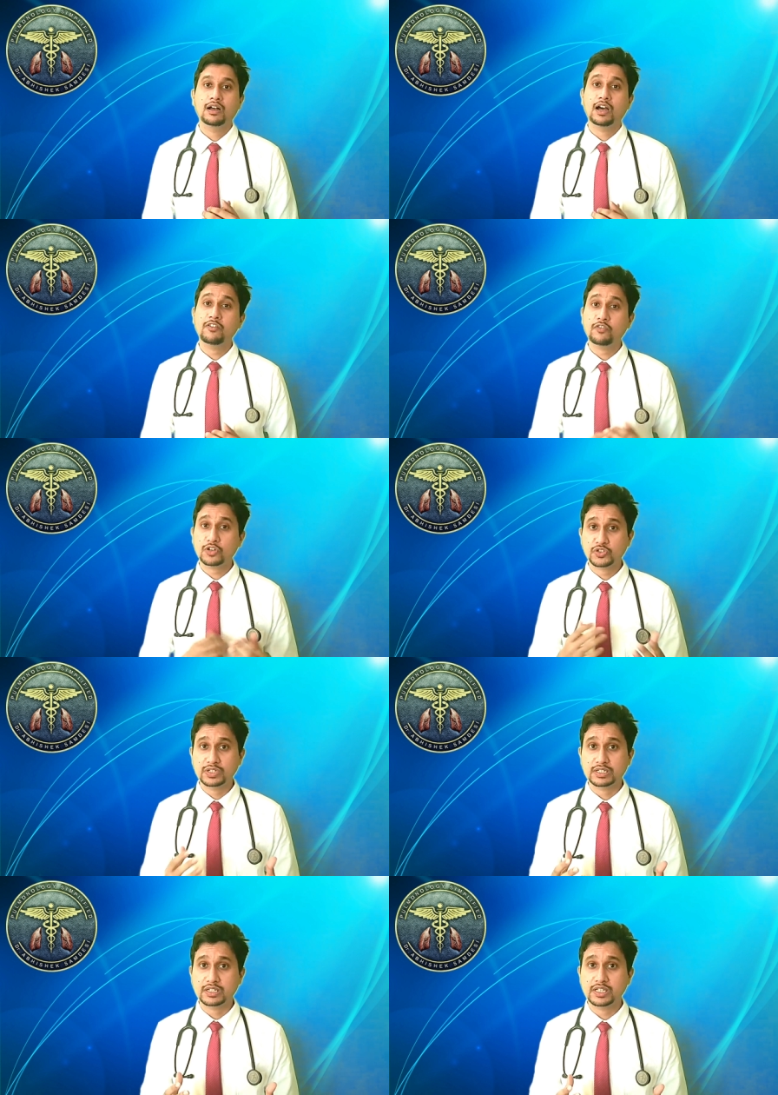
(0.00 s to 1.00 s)

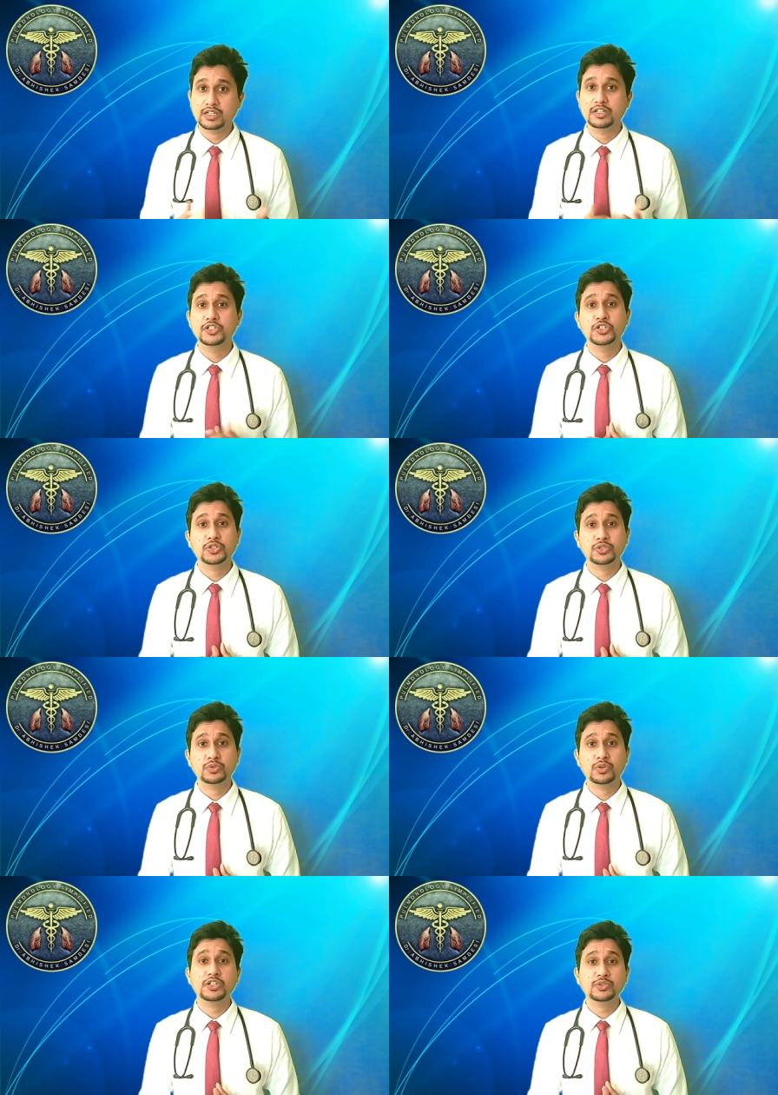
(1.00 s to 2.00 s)
Unfortunately, due to
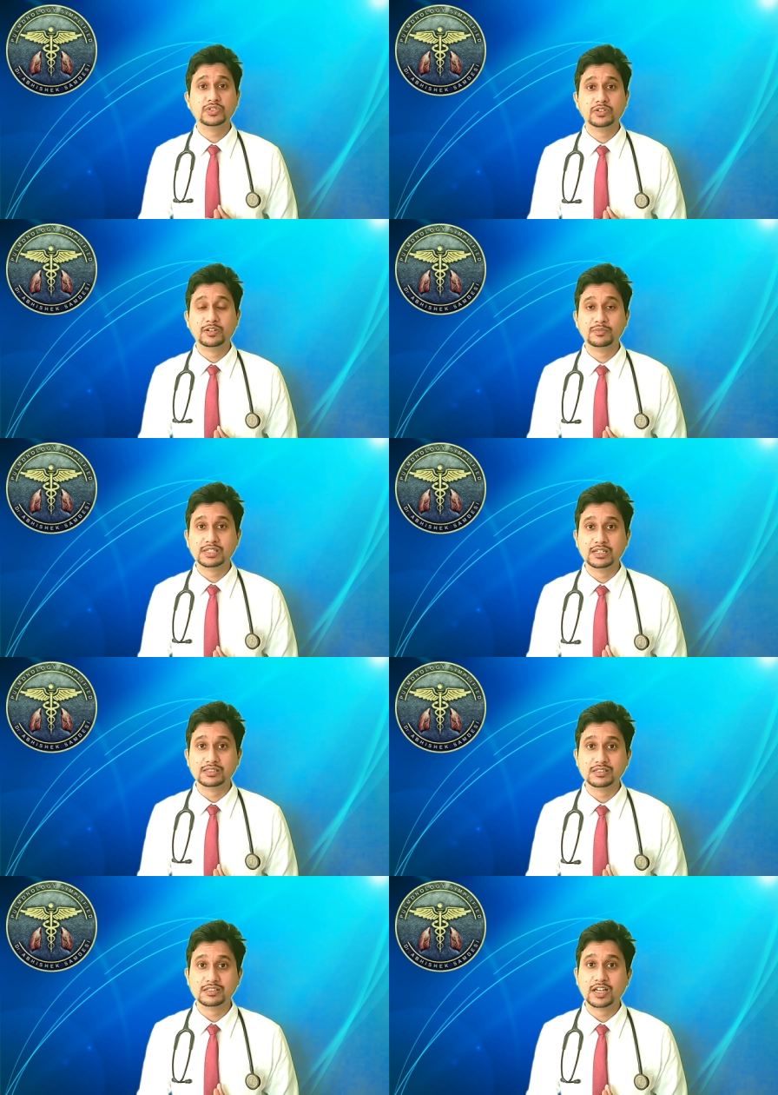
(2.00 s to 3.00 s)
undue
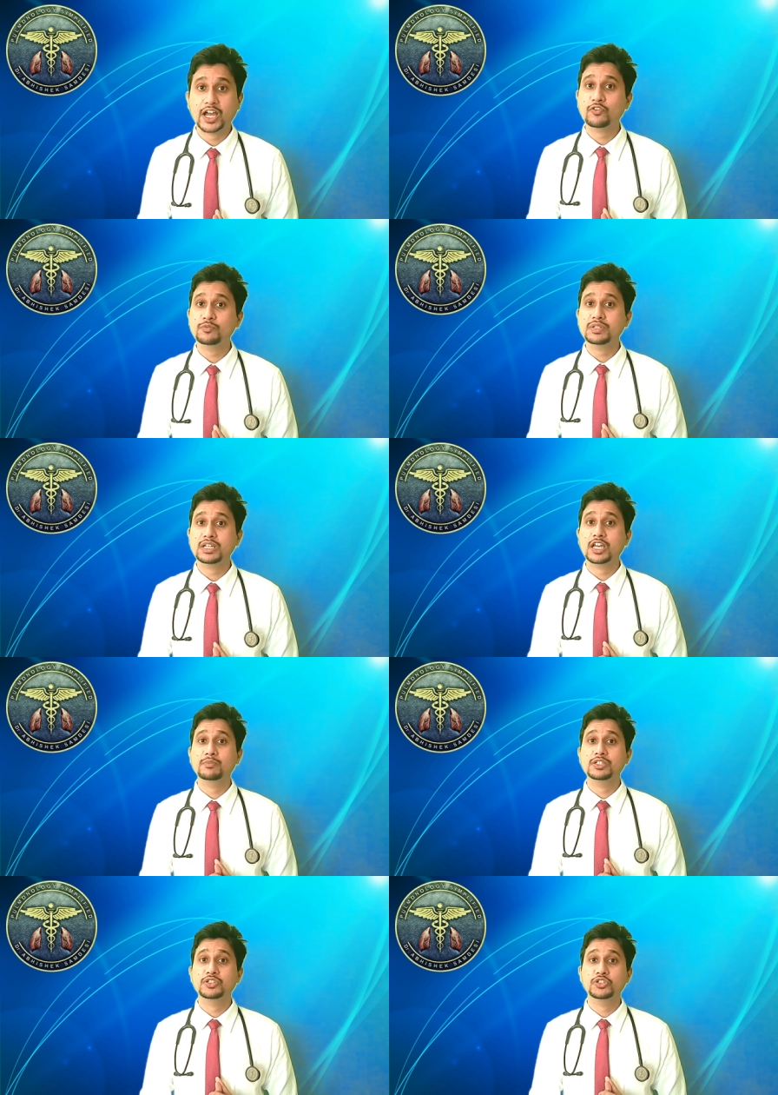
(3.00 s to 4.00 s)
circumstances, I won't be
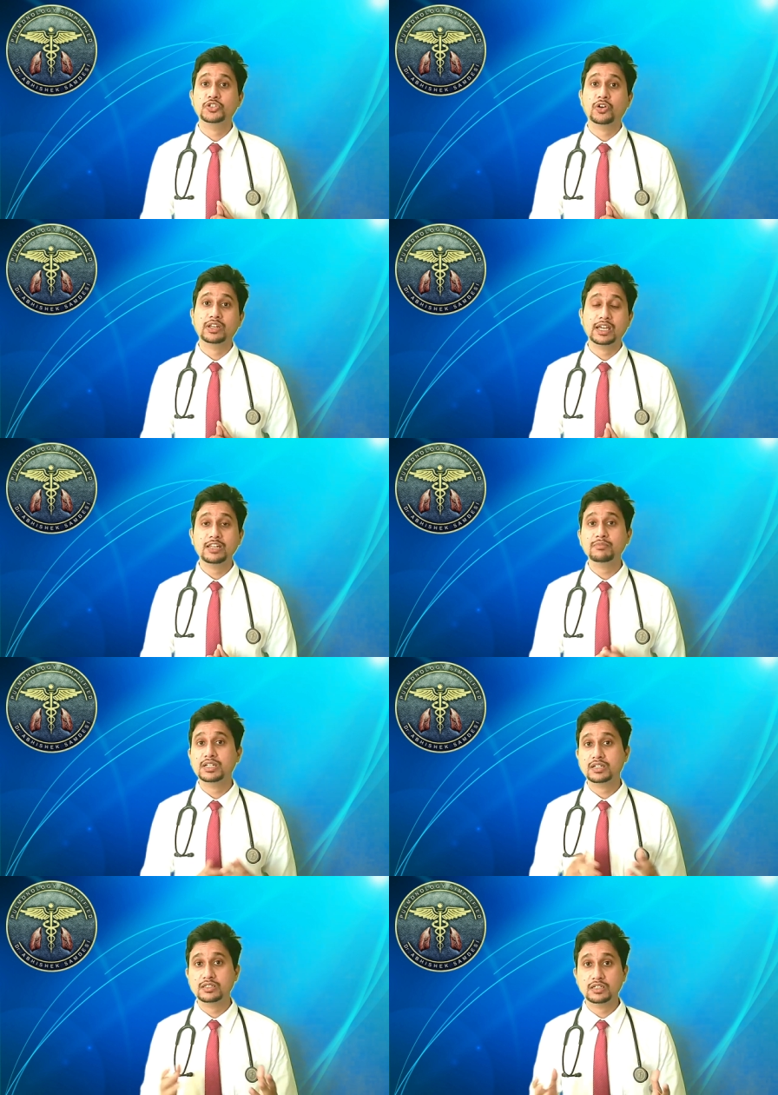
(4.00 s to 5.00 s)
able to join any
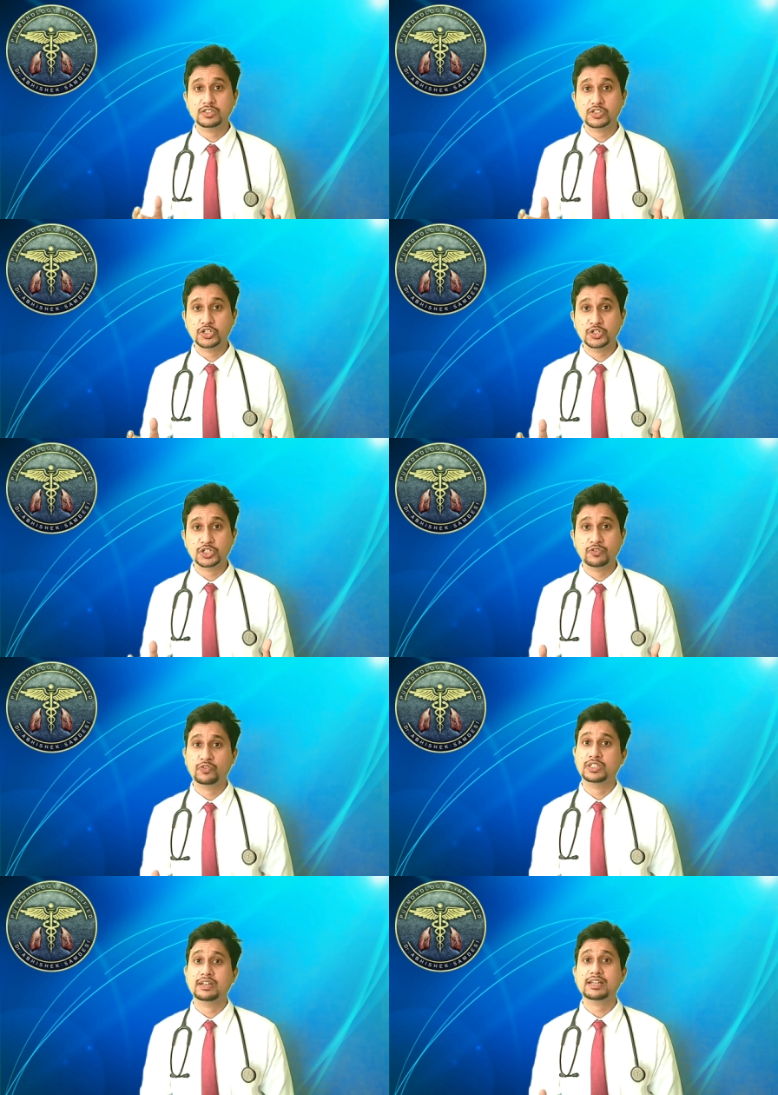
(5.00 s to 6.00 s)
medical institution
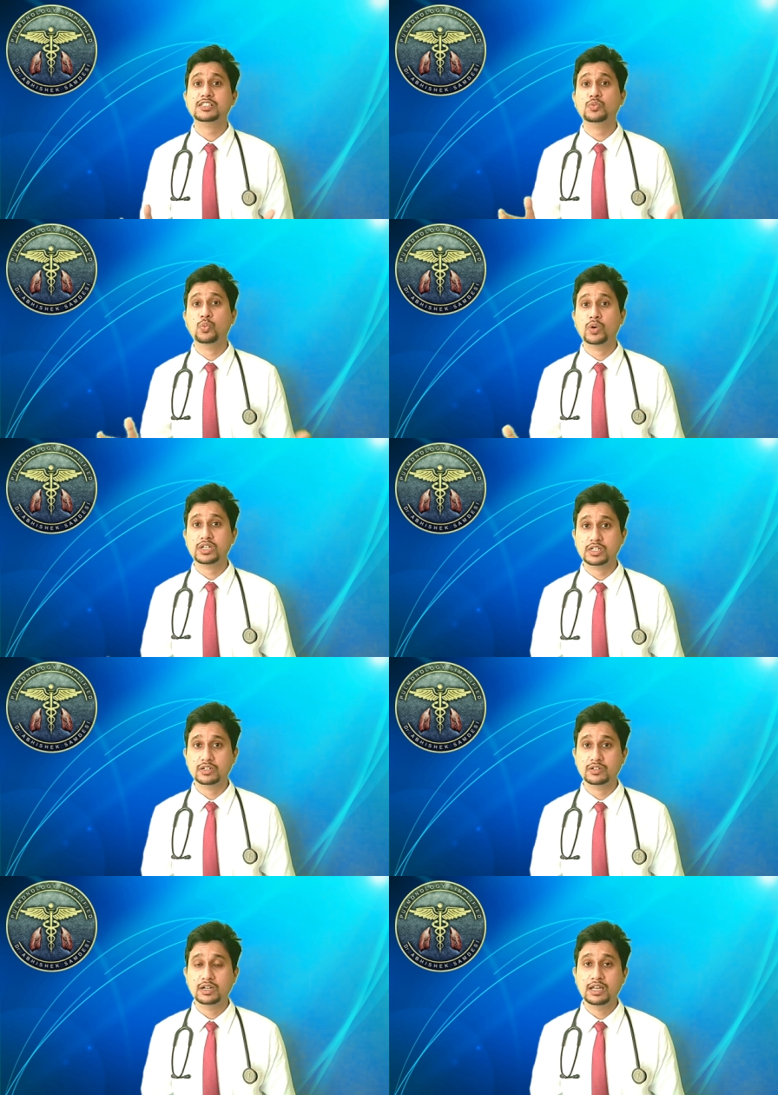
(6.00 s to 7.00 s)
for the next one
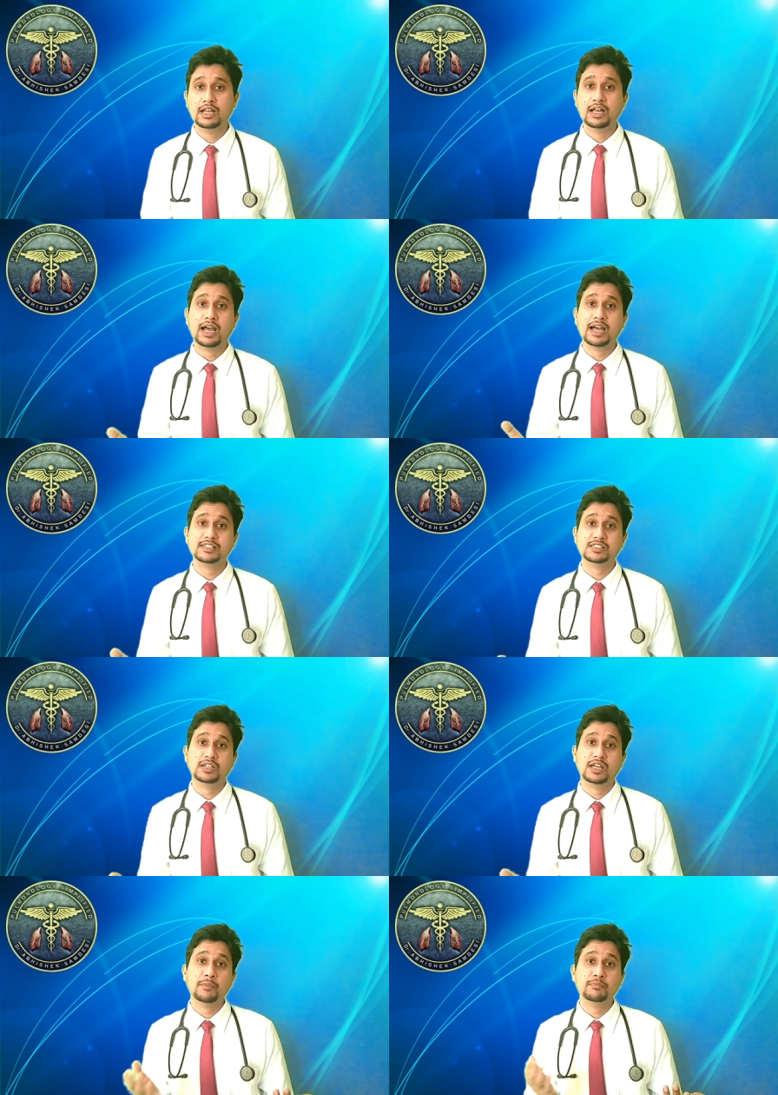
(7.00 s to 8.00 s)
year as
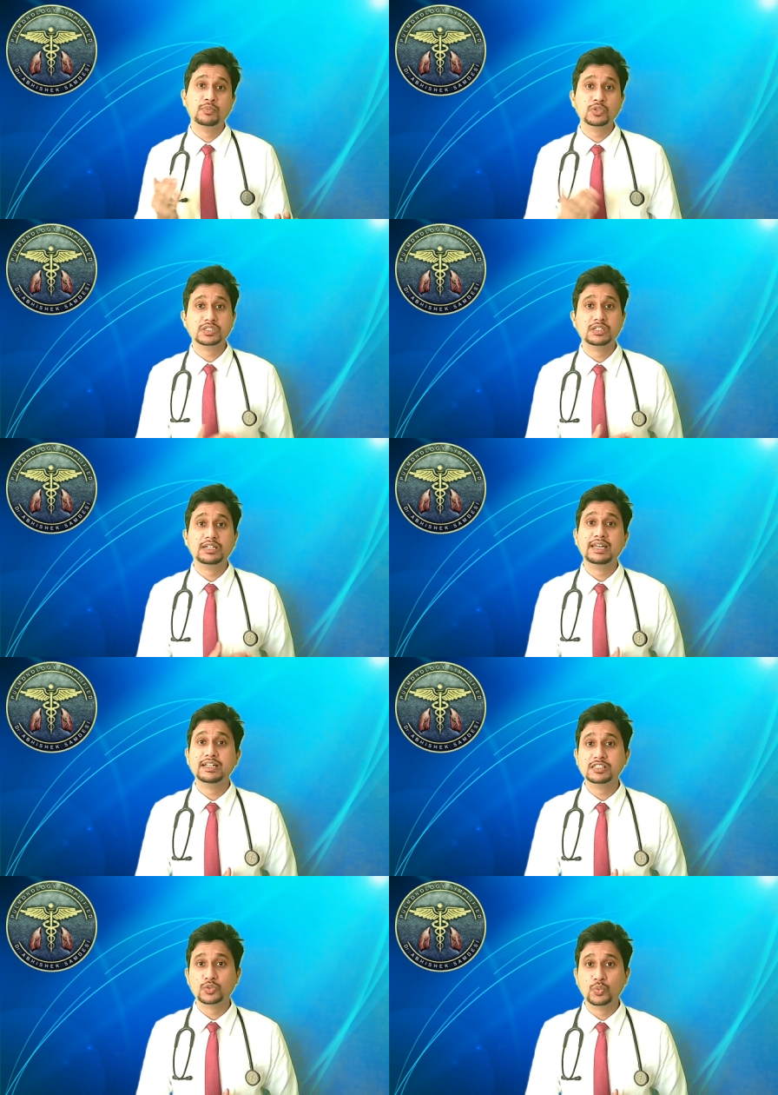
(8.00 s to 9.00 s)
I am posted
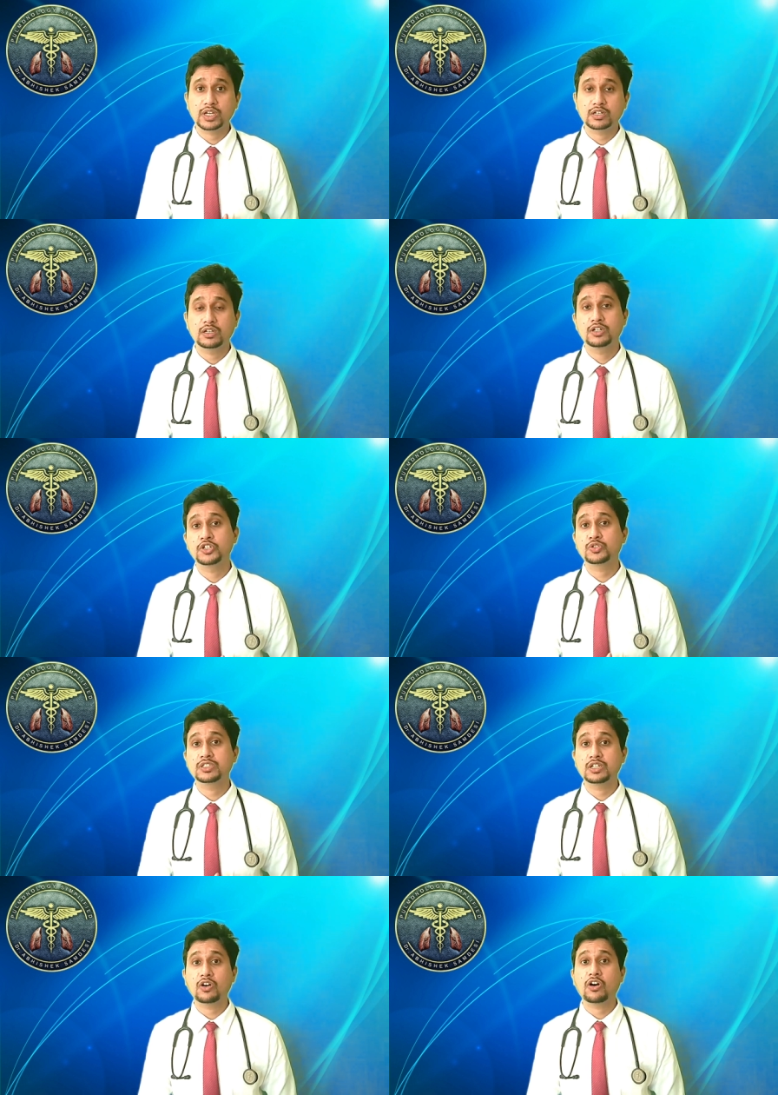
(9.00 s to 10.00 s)
elsewhere due
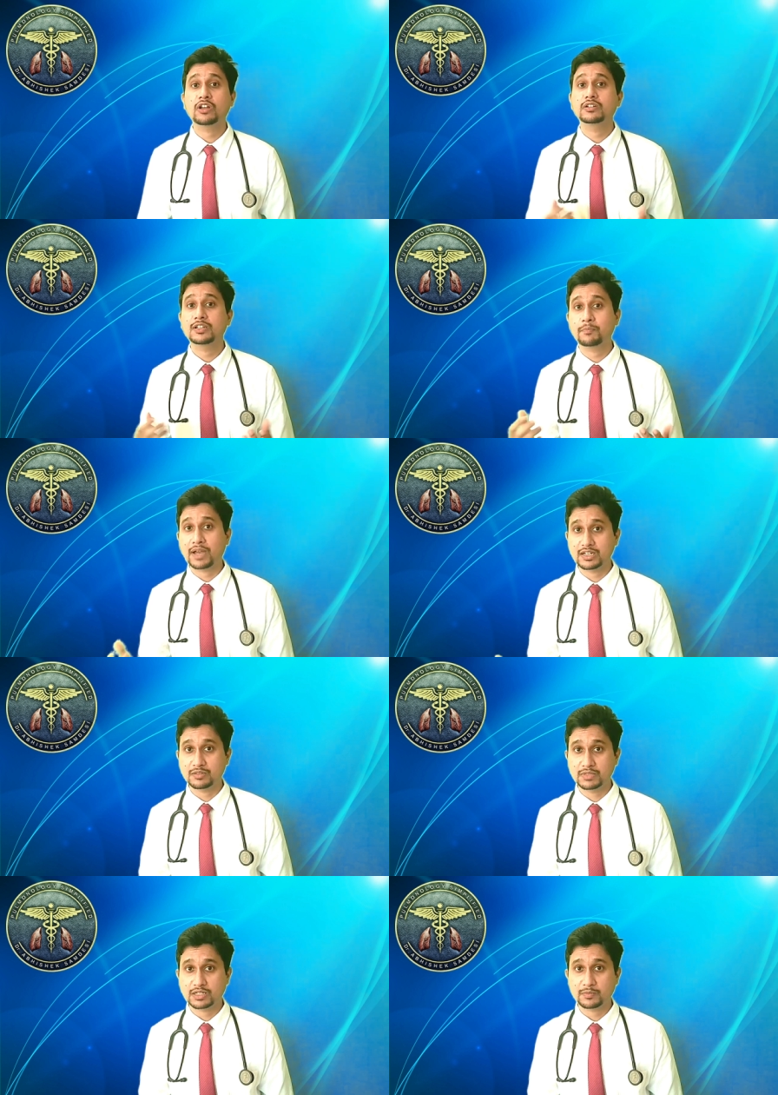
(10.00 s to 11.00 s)
to the ongoing
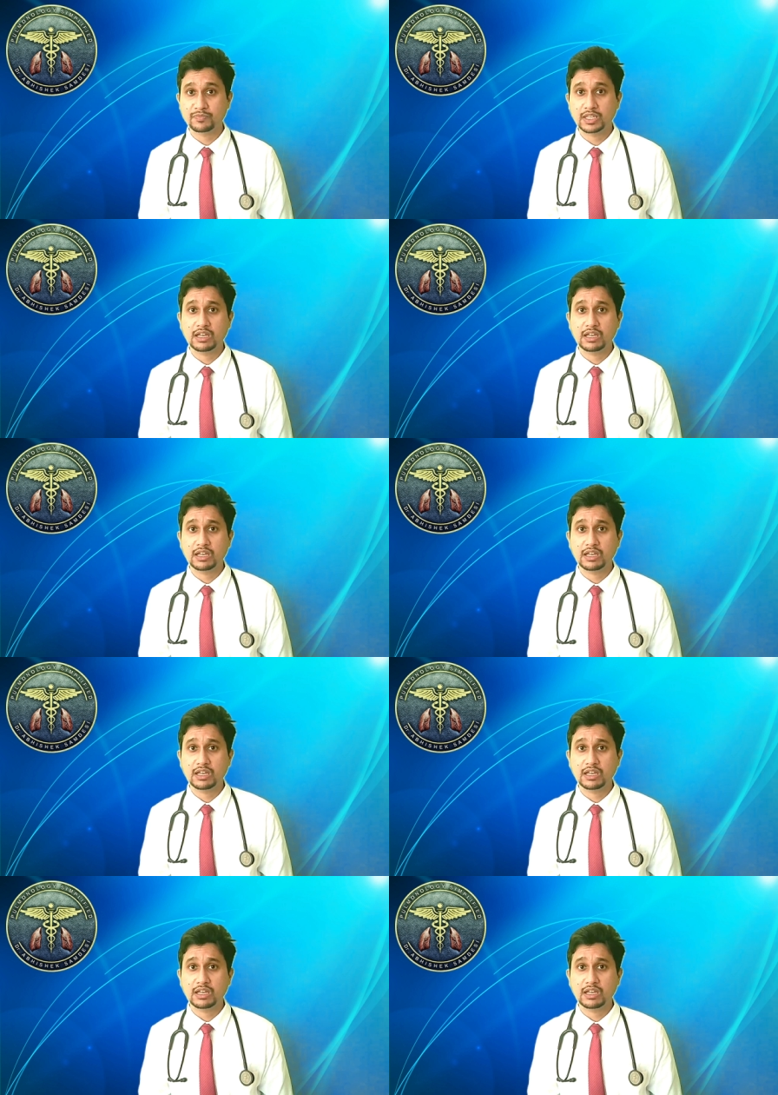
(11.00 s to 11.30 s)
pandemic,